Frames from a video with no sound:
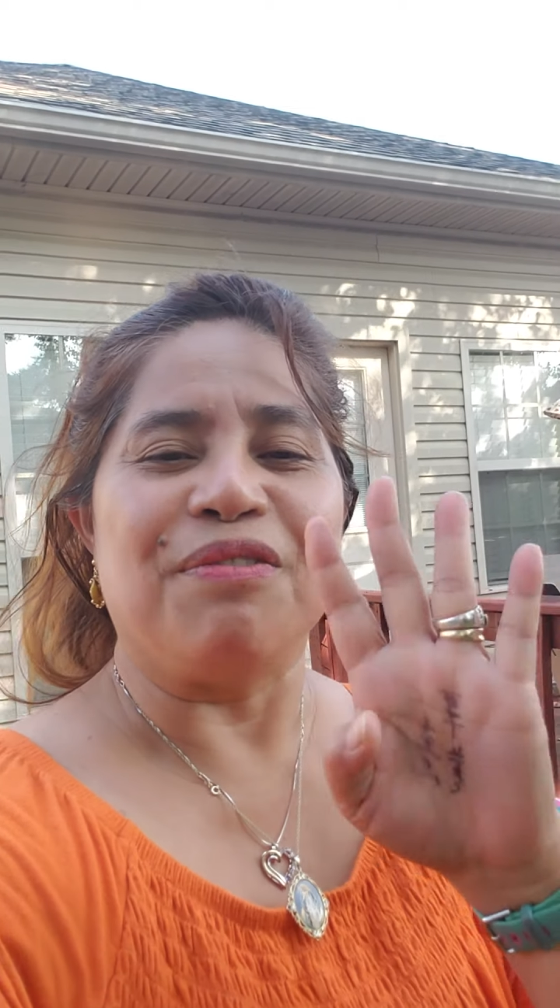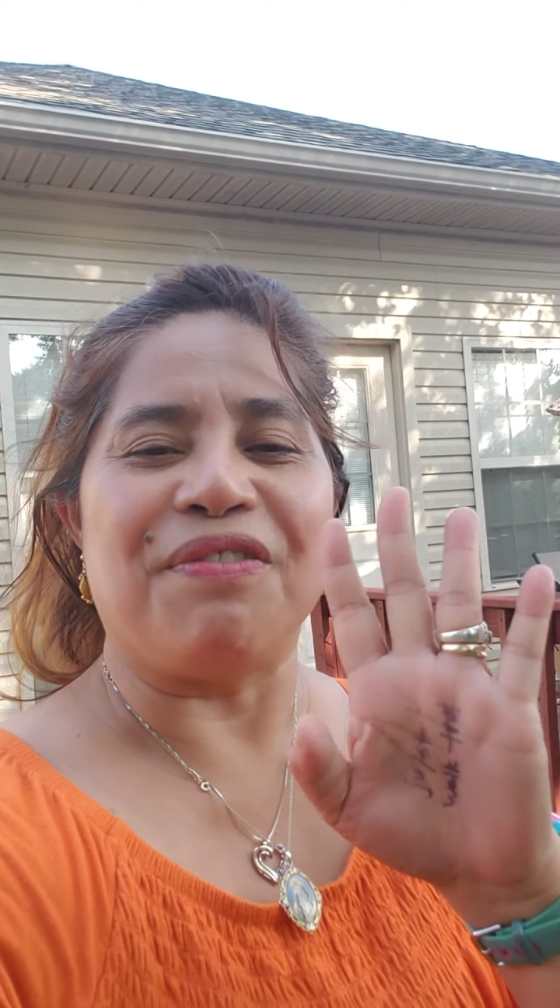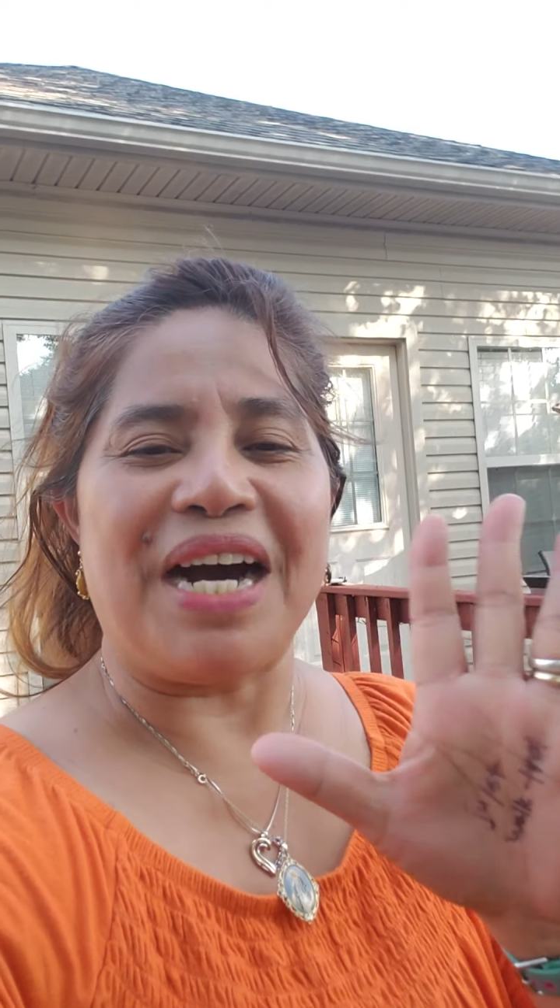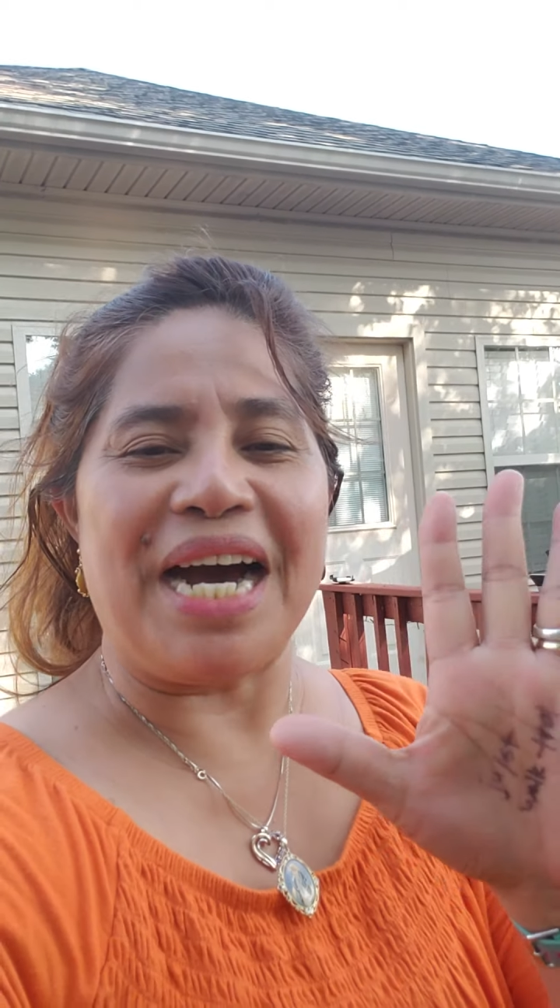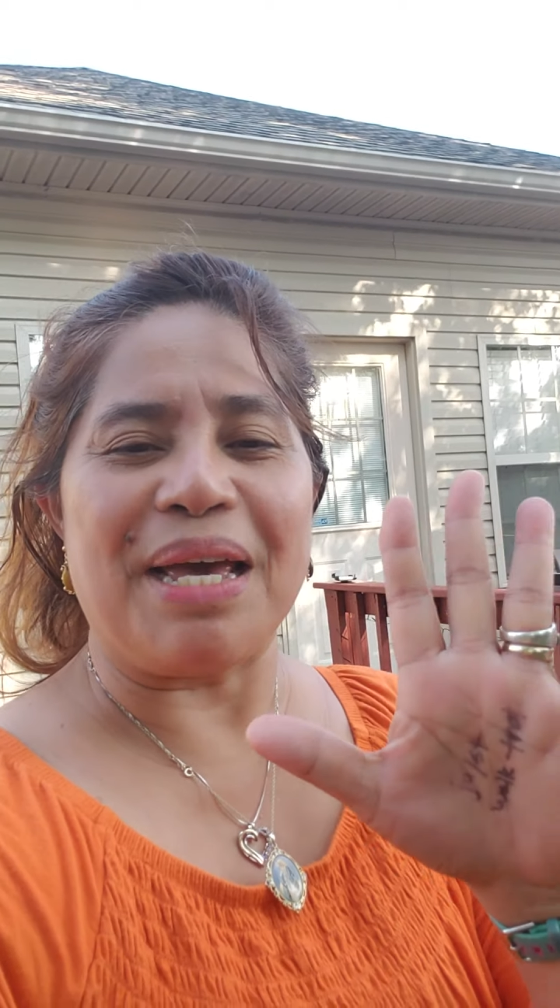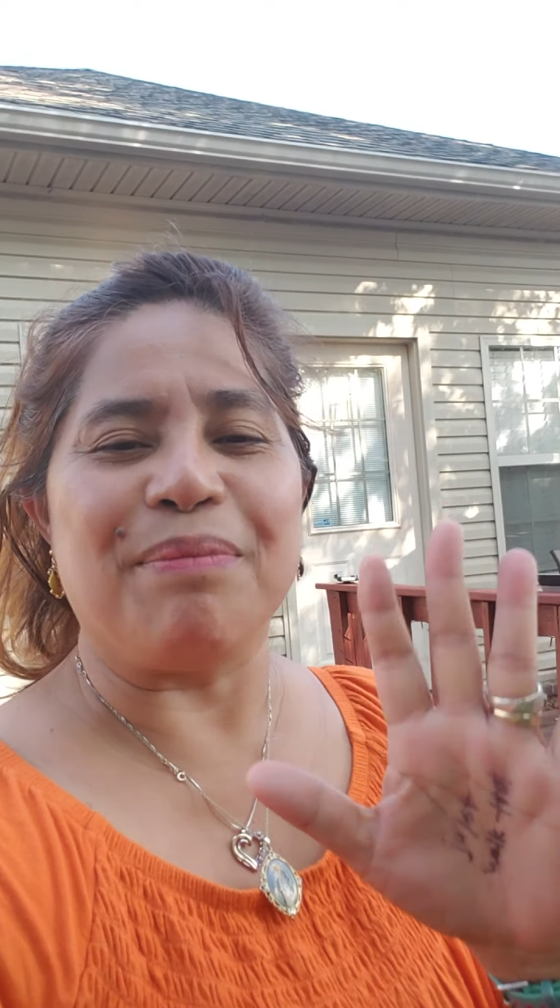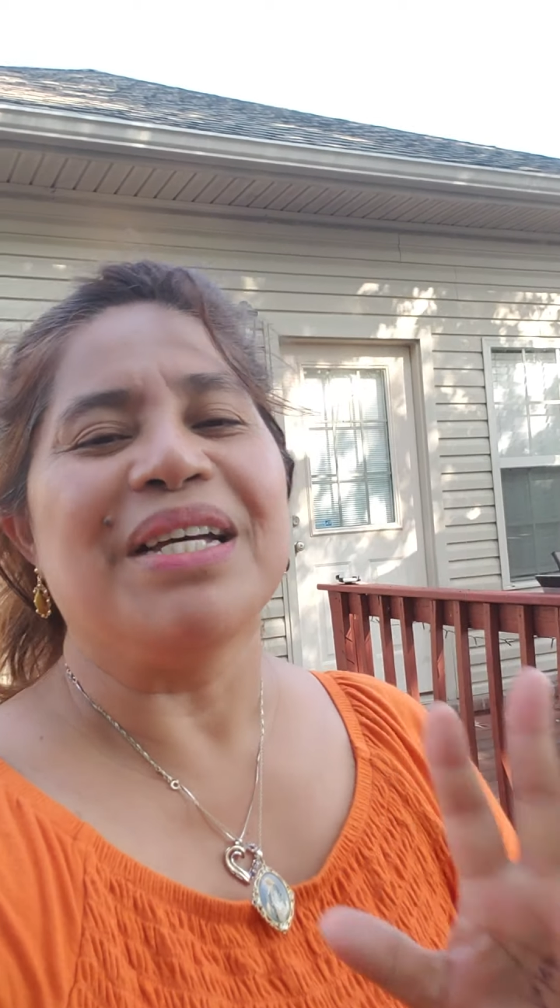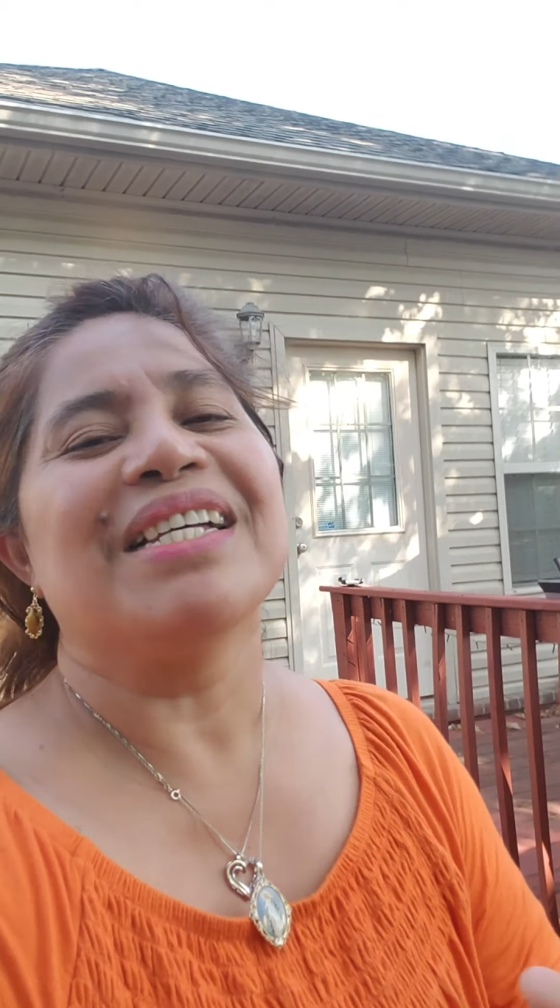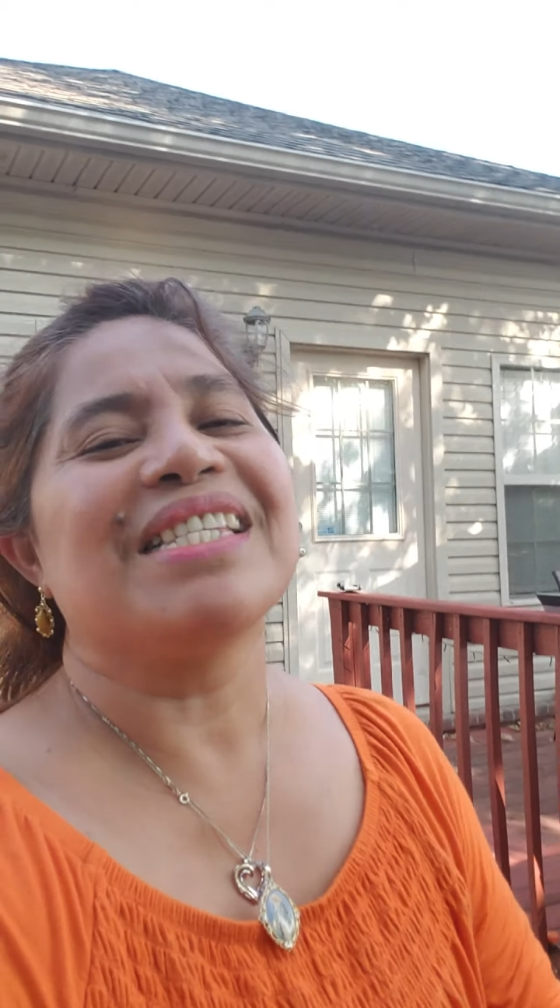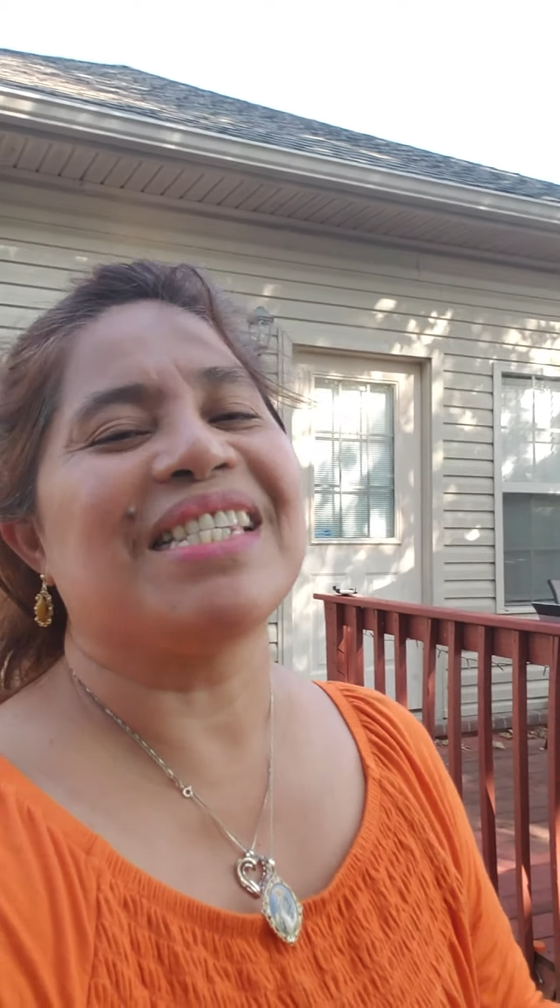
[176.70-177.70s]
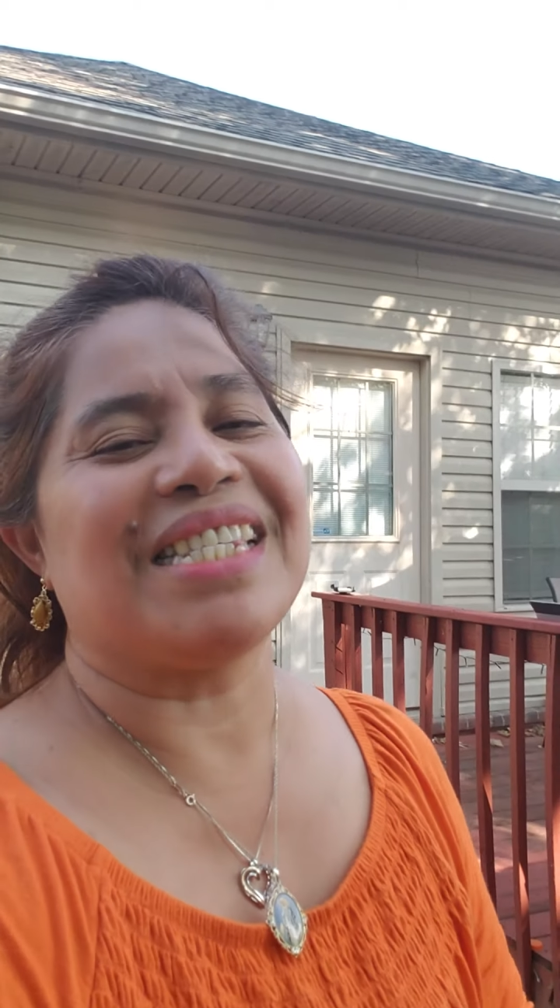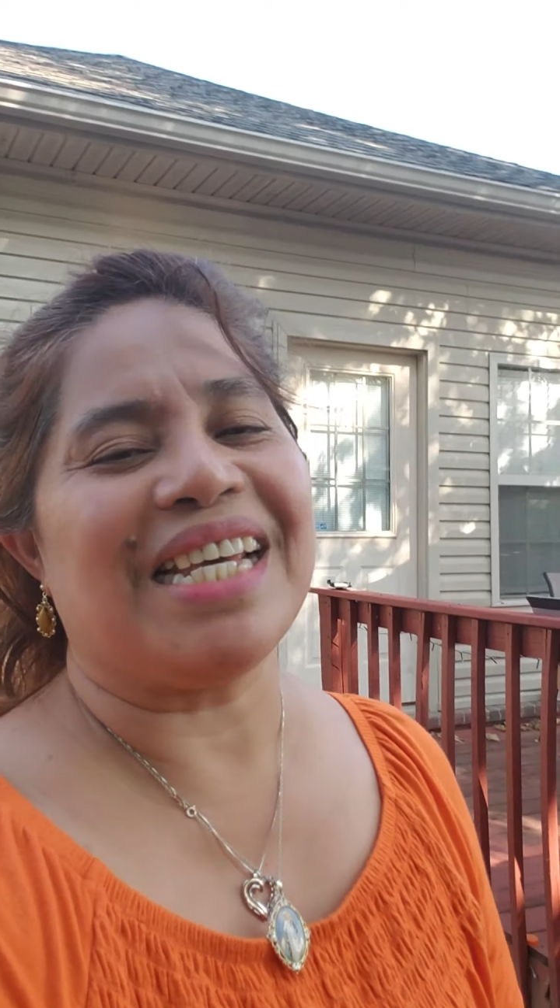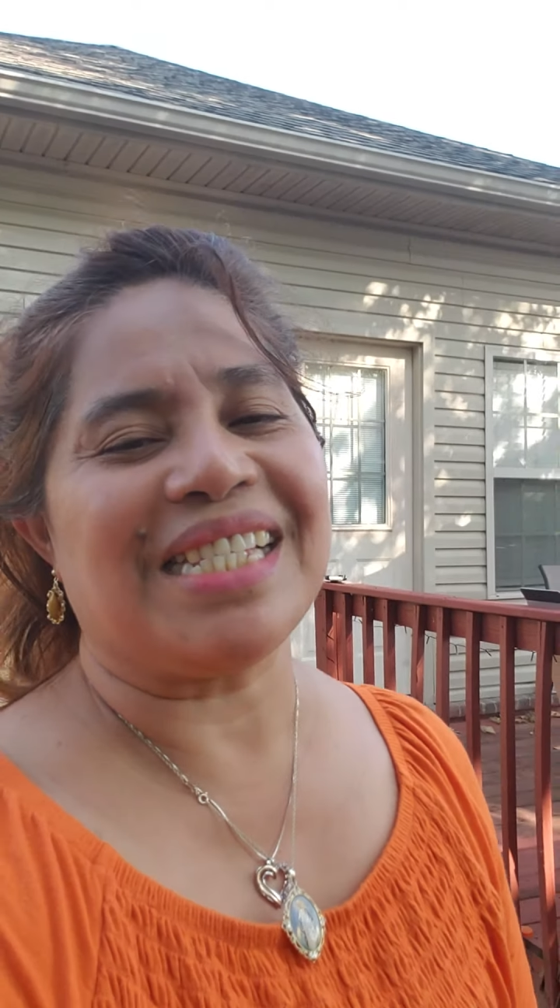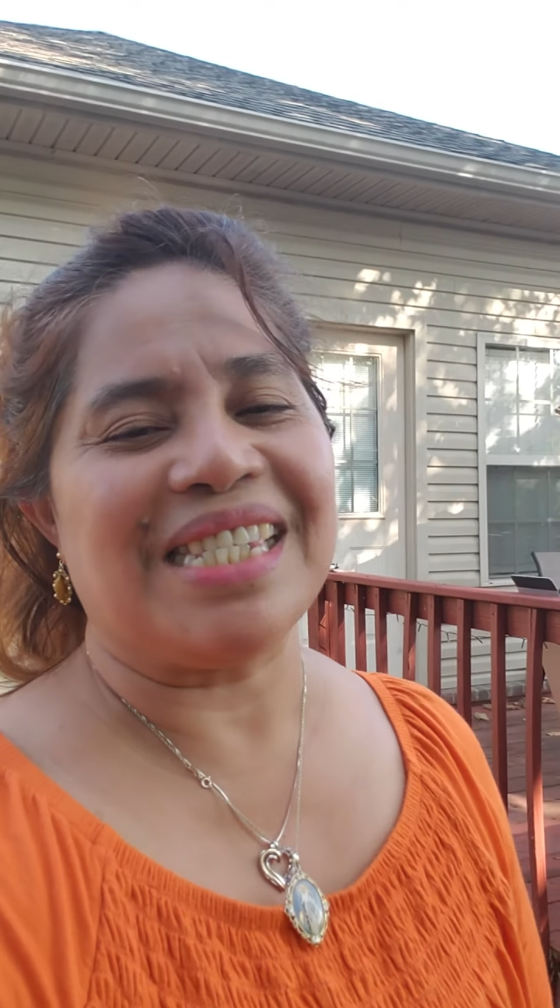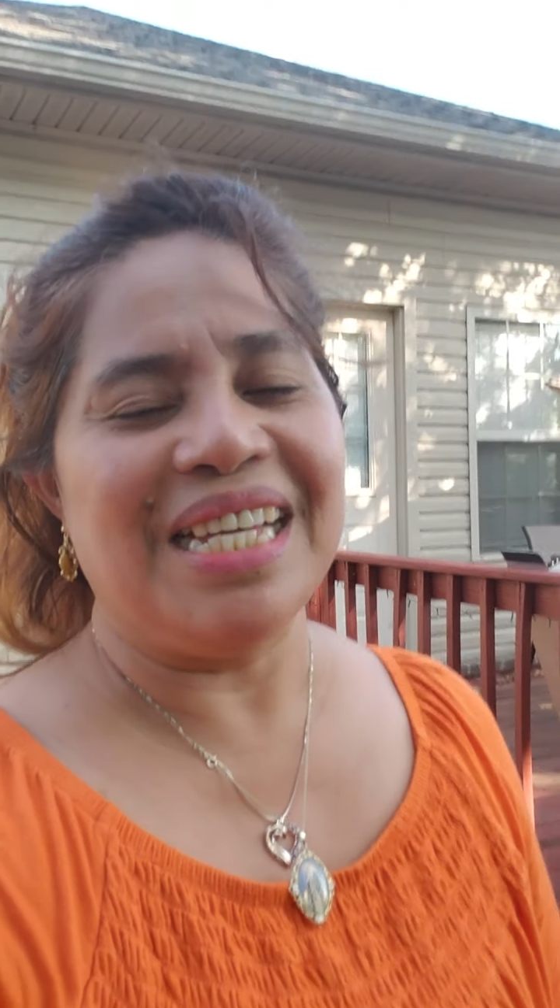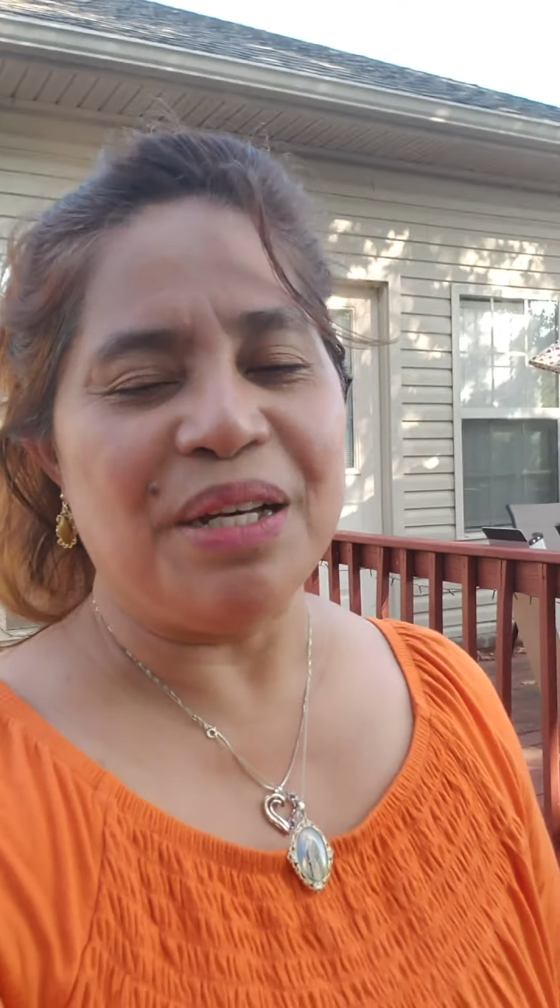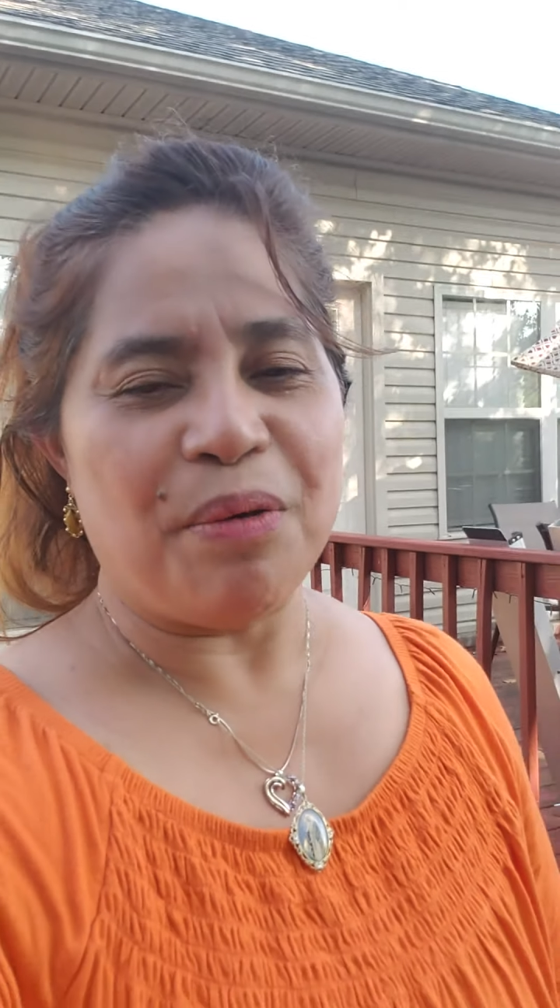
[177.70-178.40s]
Five, six,